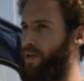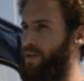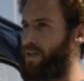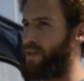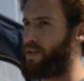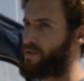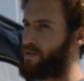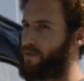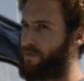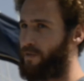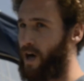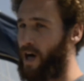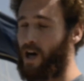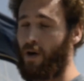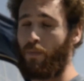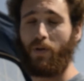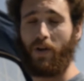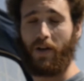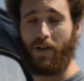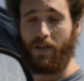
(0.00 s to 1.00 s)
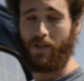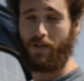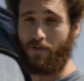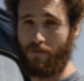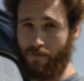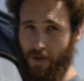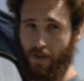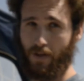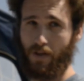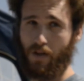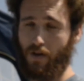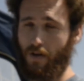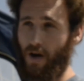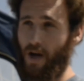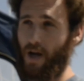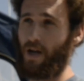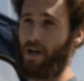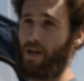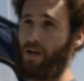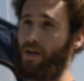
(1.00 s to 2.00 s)
diesel fireplace is really
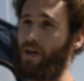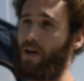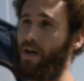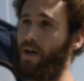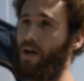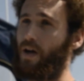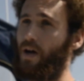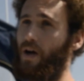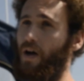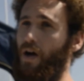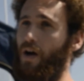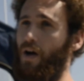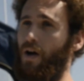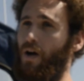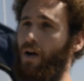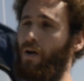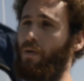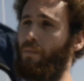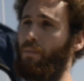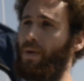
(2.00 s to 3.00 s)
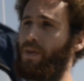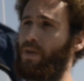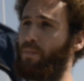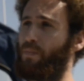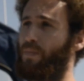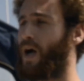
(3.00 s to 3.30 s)
great, but the